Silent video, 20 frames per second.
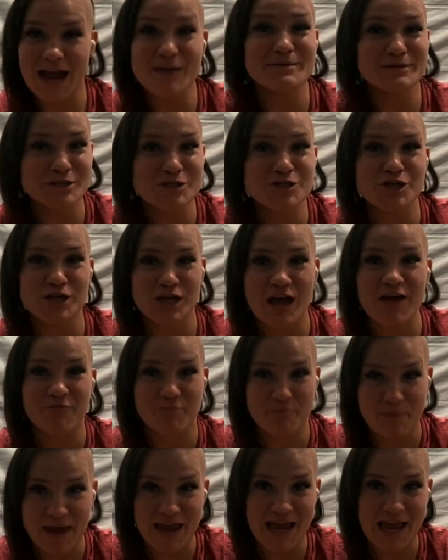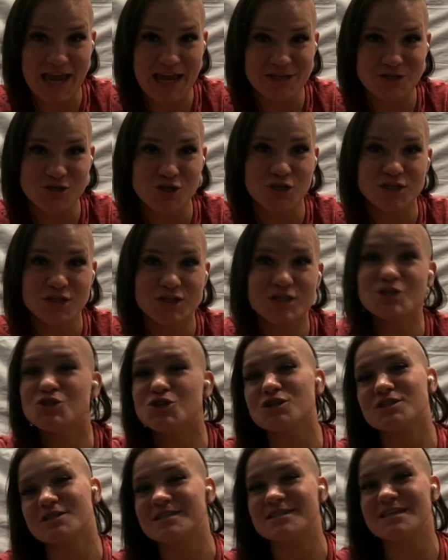IBJJF page
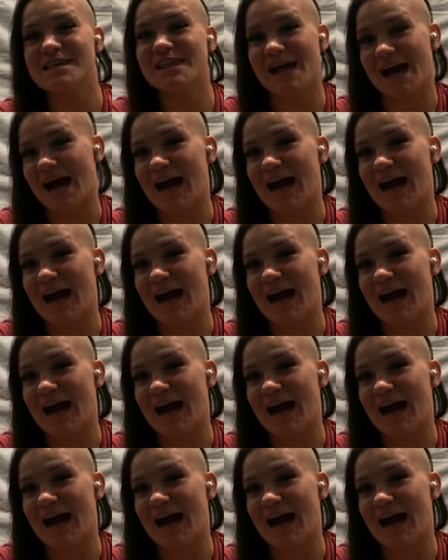to see